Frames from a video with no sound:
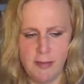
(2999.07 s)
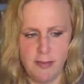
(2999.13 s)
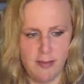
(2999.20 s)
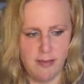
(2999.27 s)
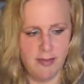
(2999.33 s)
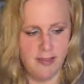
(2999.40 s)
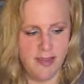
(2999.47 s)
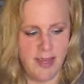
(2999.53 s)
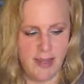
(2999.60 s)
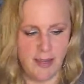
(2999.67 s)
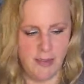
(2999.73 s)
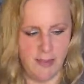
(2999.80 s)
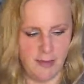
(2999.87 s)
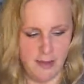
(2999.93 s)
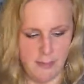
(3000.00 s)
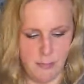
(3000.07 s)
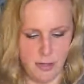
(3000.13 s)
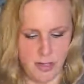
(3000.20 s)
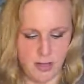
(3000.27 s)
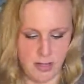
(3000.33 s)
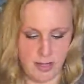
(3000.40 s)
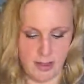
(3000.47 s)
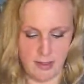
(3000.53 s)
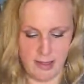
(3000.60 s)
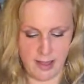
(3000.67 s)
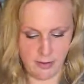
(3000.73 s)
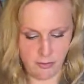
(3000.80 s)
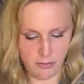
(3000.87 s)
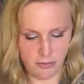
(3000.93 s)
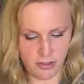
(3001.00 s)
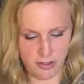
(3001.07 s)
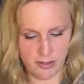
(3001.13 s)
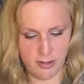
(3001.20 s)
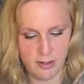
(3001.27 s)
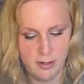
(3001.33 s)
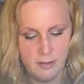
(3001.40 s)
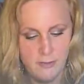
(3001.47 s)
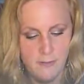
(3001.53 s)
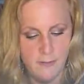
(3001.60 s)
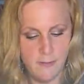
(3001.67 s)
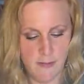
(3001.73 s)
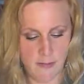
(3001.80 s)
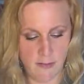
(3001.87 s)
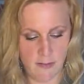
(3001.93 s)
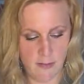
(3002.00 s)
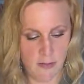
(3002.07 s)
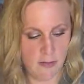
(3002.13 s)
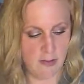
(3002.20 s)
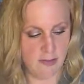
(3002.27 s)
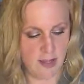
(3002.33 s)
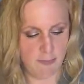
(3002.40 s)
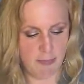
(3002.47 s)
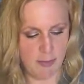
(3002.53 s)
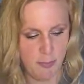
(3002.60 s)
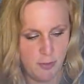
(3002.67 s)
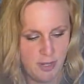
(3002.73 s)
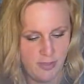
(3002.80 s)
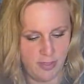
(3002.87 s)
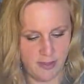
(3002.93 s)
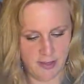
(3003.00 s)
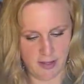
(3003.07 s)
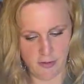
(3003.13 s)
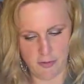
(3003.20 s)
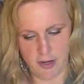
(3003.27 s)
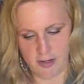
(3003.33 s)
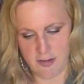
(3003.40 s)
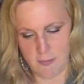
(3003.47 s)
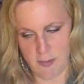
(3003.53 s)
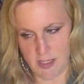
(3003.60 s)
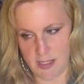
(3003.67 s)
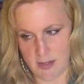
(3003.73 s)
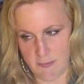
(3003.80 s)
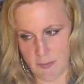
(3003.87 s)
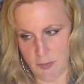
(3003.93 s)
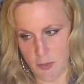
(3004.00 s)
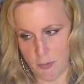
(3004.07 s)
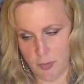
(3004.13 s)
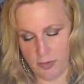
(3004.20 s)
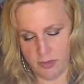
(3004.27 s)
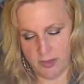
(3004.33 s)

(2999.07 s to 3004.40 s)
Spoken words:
So this again, I think I bought like last year, because I remember I think I tried to make an envelope with